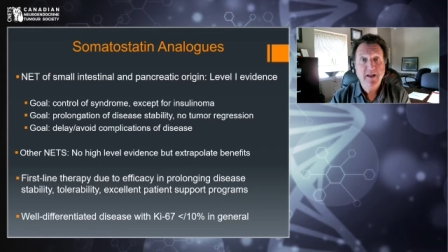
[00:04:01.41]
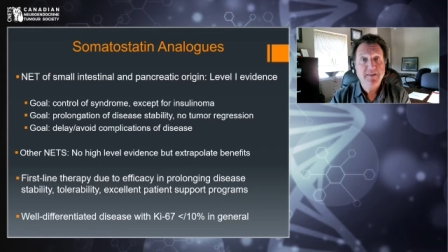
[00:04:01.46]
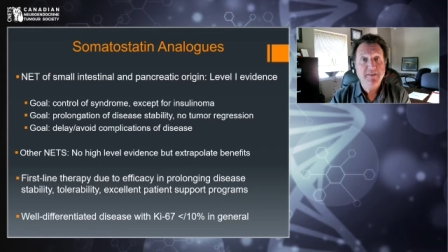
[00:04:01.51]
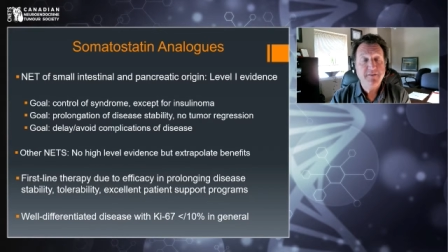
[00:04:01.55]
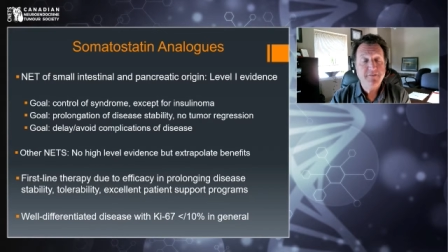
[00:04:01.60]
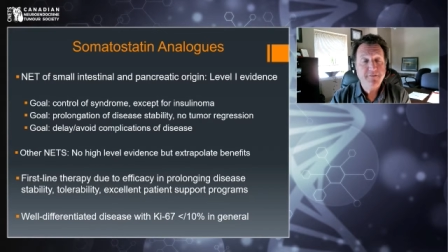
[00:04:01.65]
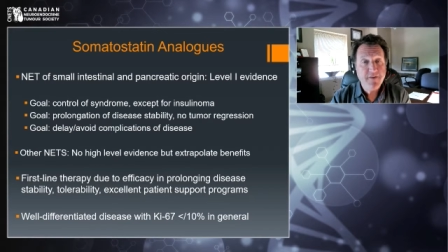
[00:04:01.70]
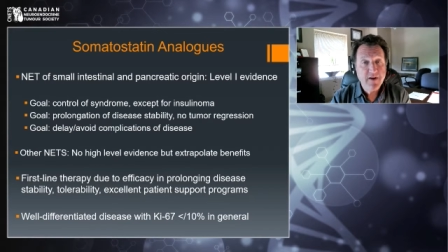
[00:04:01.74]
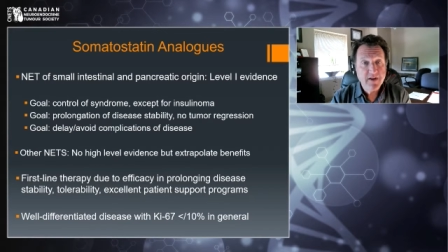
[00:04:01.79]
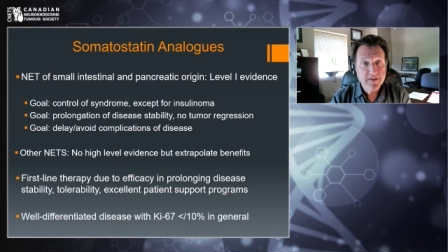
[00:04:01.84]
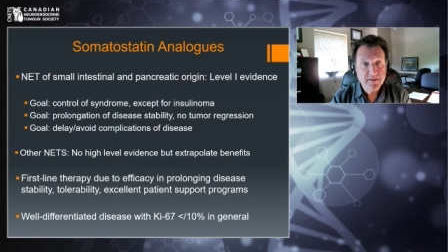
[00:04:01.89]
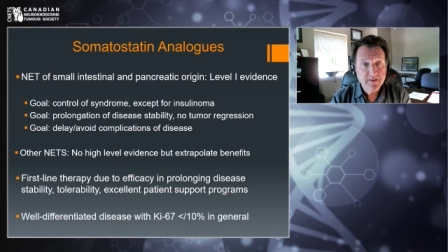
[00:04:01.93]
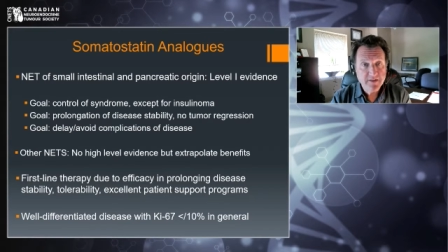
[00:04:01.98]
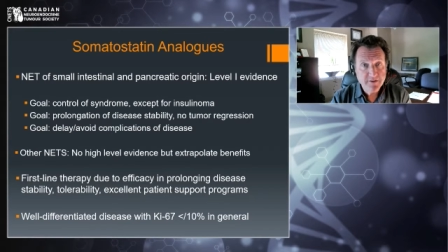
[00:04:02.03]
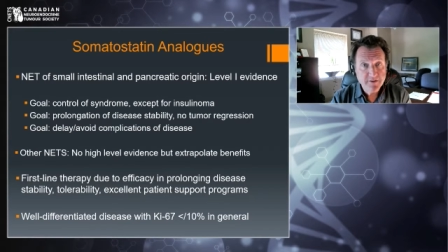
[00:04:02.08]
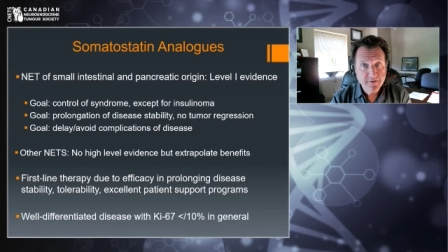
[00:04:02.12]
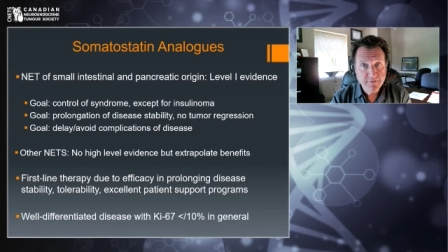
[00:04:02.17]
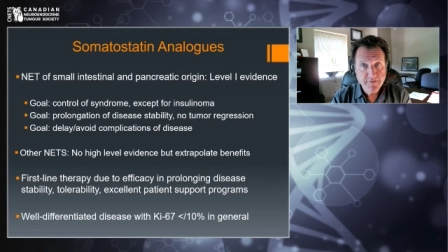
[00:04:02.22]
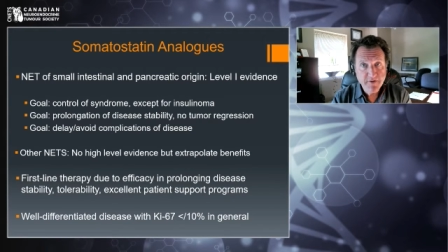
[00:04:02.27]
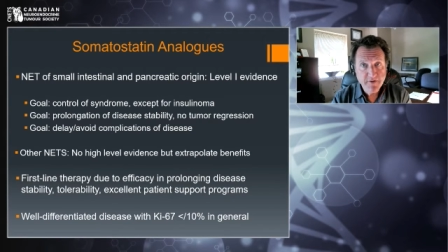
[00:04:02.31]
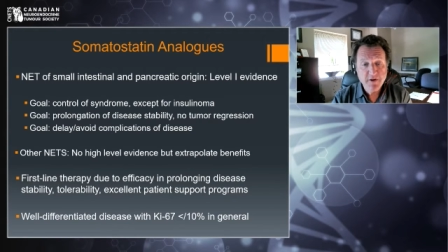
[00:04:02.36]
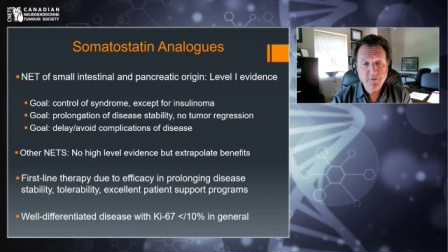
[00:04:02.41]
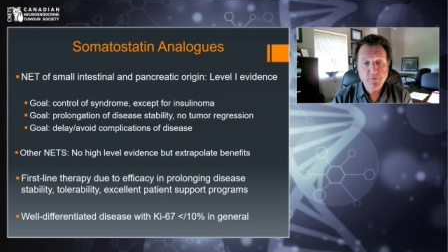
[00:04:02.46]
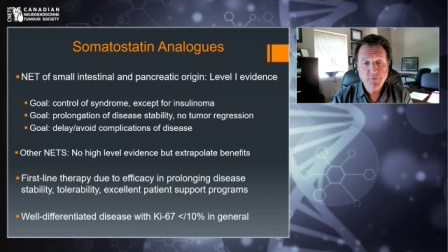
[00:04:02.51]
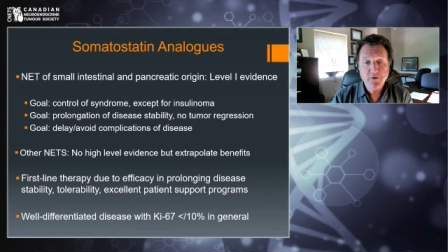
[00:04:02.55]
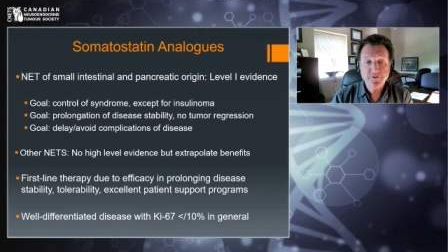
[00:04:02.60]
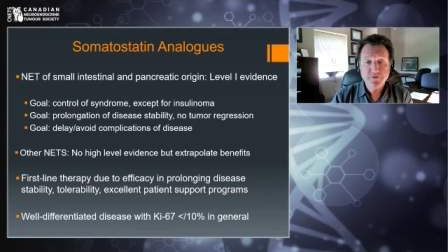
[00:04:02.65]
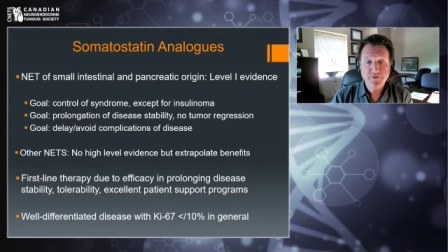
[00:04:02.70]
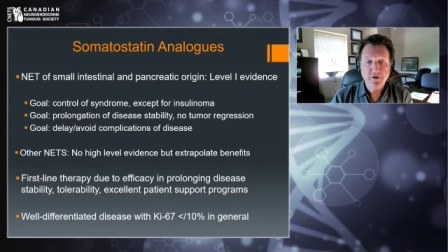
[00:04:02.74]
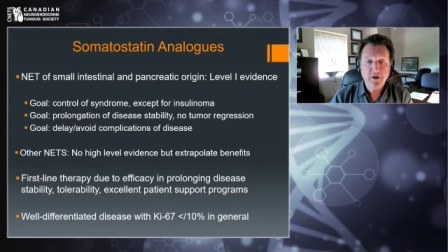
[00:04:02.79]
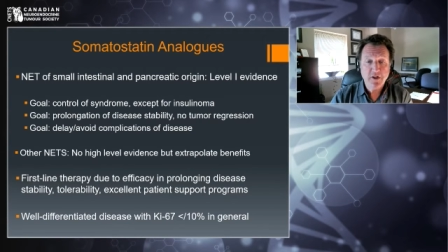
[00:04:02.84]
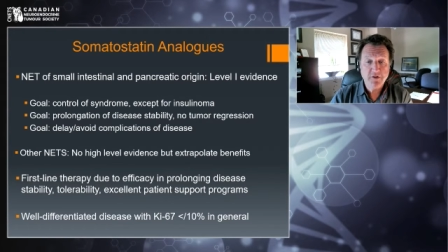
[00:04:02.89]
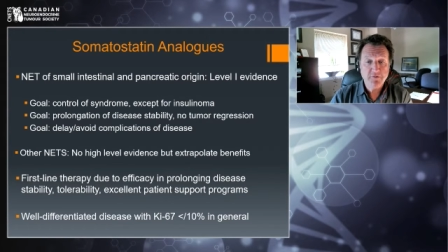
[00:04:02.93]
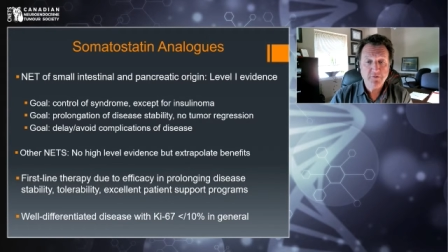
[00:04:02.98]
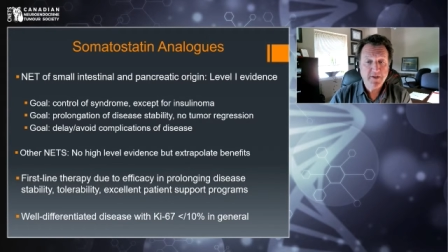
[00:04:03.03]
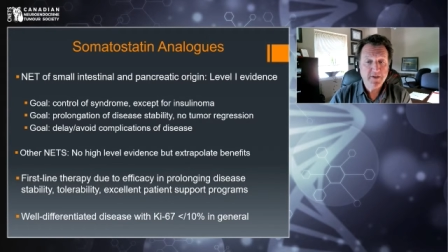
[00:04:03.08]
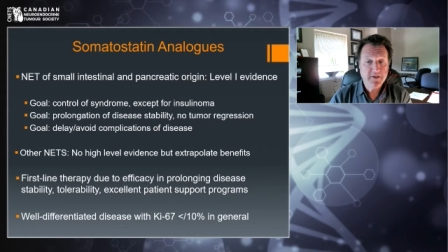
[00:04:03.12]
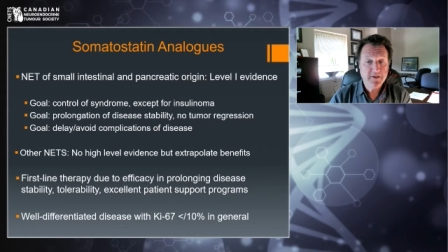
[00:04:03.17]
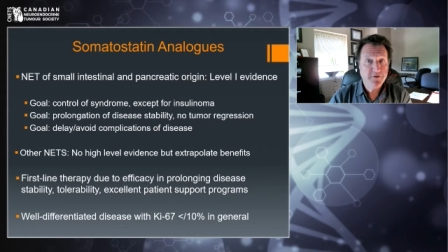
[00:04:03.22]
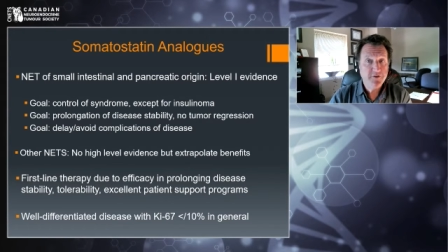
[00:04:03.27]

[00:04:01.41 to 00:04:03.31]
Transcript: the fact that they're very well tolerated